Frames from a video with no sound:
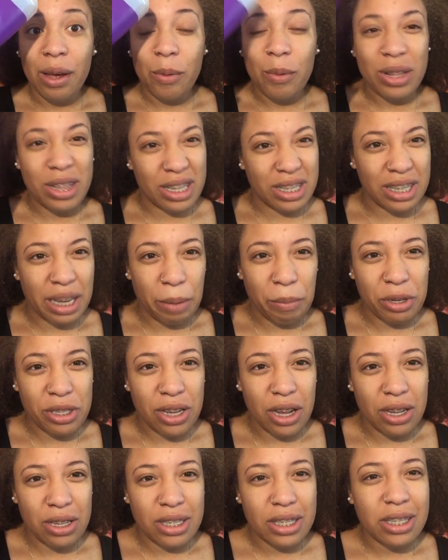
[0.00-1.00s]
with the same
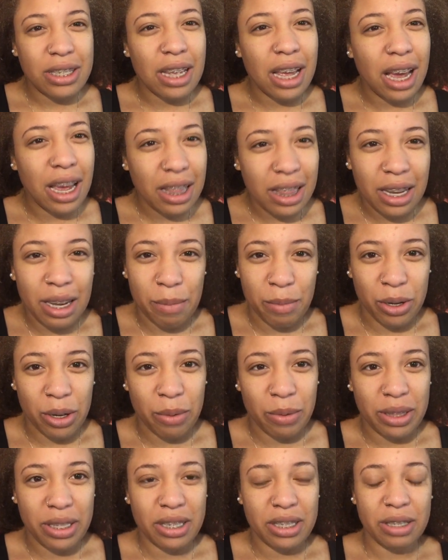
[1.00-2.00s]
results. I think I'm going to
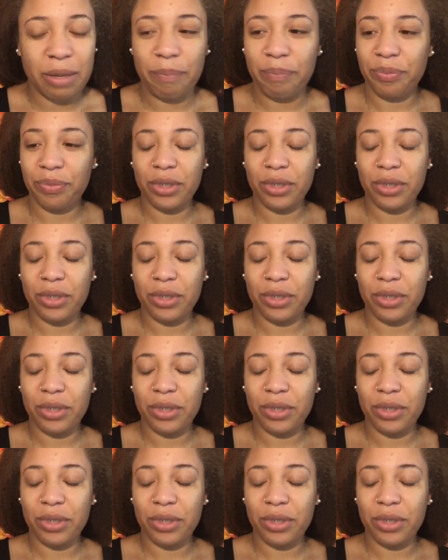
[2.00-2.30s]
go with this.